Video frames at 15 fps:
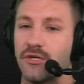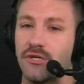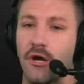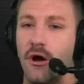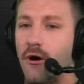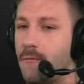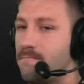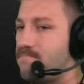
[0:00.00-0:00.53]

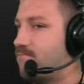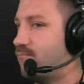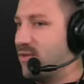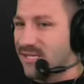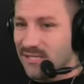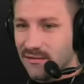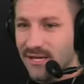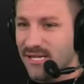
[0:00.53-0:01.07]
show,
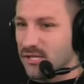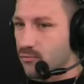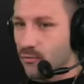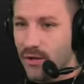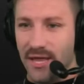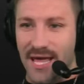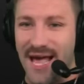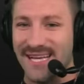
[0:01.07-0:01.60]
this list
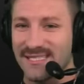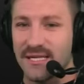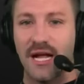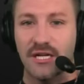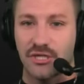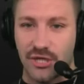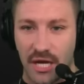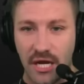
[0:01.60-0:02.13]
really has
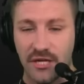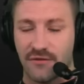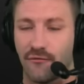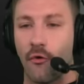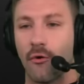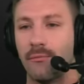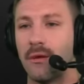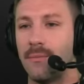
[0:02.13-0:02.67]
not changed
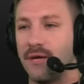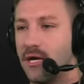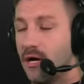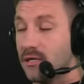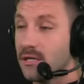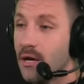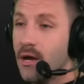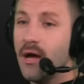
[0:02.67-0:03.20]
for me
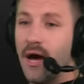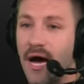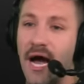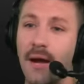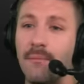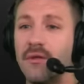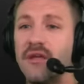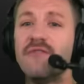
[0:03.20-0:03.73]
because
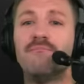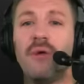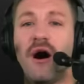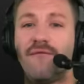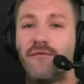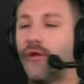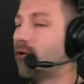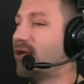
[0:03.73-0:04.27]
I believe
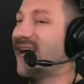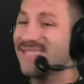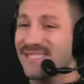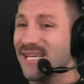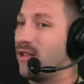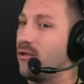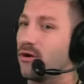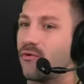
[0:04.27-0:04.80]
Buffalo, yes,
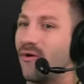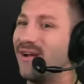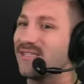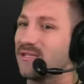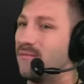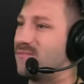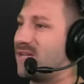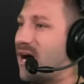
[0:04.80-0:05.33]
they look great
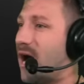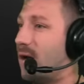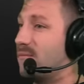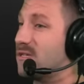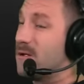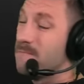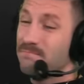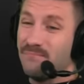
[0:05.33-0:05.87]

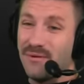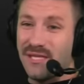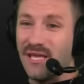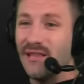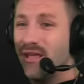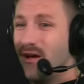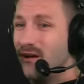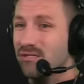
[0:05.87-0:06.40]
sometimes, but
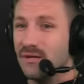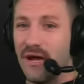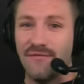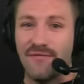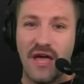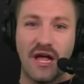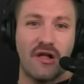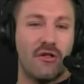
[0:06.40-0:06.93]
then they also have
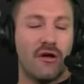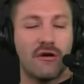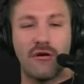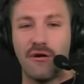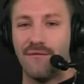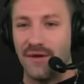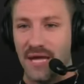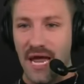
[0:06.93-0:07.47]
that clunker
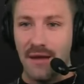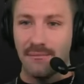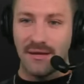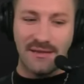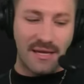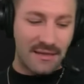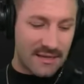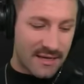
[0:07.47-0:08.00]
of a game like
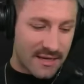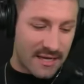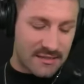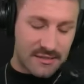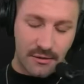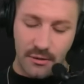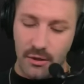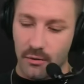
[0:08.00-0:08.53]
they did against
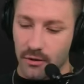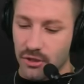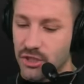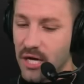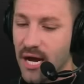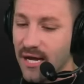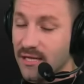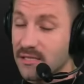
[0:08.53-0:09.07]
the New York
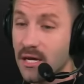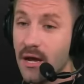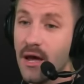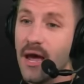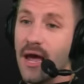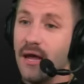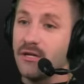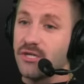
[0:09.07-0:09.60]
Giants.
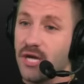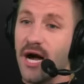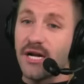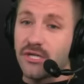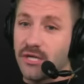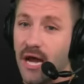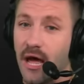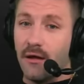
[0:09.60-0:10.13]
And
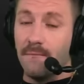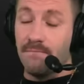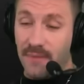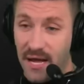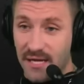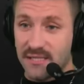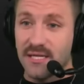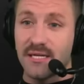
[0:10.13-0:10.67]
Josh Allen
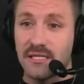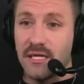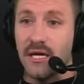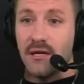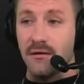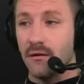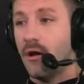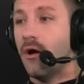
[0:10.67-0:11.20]
has
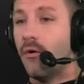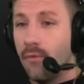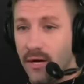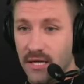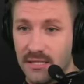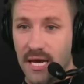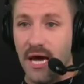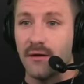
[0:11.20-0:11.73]
succeeded when
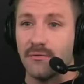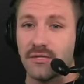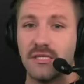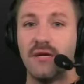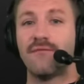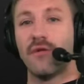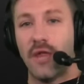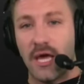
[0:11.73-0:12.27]
he's had a
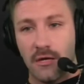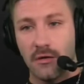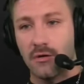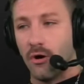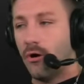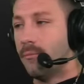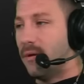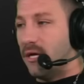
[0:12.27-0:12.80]
receiver like a
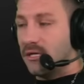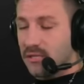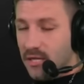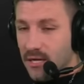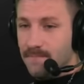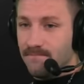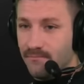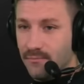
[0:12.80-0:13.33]
Cole
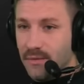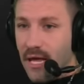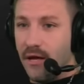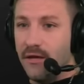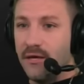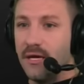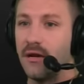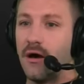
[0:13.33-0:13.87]
Beasley. Now you
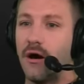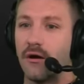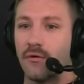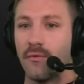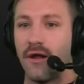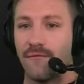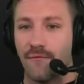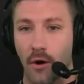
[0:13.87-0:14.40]
can get a Hunter
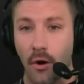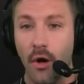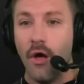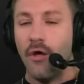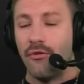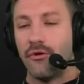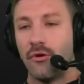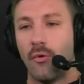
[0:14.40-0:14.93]
Renfrow.
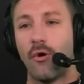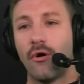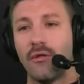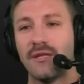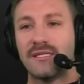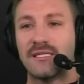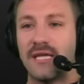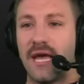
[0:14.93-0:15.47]
The New
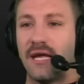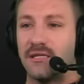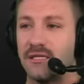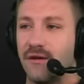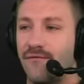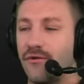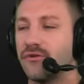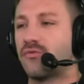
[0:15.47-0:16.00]
Orleans Saints,
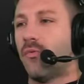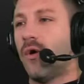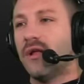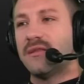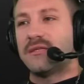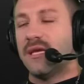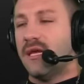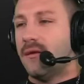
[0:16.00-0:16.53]
if there's
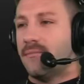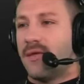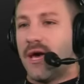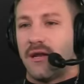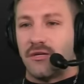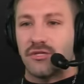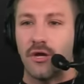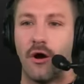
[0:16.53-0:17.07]
one team
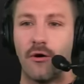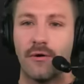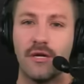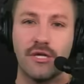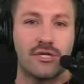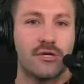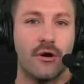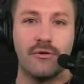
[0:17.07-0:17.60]
that has already
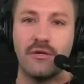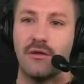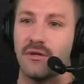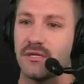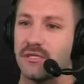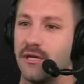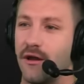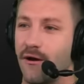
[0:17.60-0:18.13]
shown you
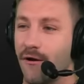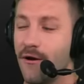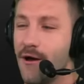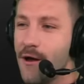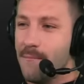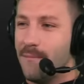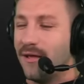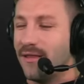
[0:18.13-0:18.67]
this year,
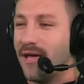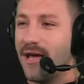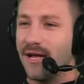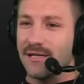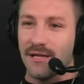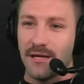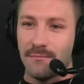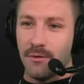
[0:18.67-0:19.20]
man, they
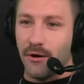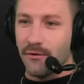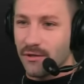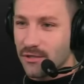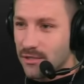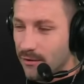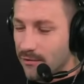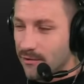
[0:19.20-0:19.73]
had Lynn Bowden
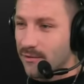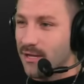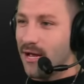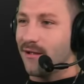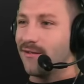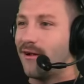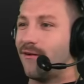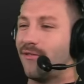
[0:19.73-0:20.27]
Jr.
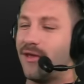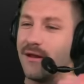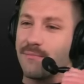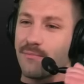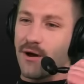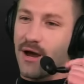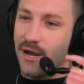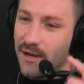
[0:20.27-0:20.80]
down there. They had
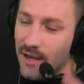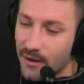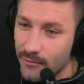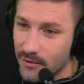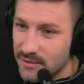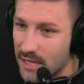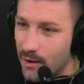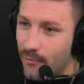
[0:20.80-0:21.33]
Bryan
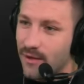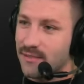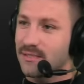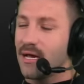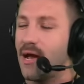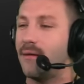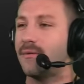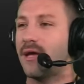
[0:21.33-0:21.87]
Edwards at one
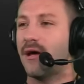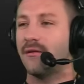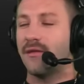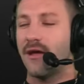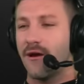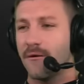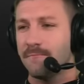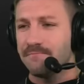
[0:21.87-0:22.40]
time down
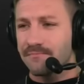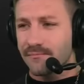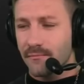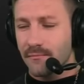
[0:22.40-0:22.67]
there.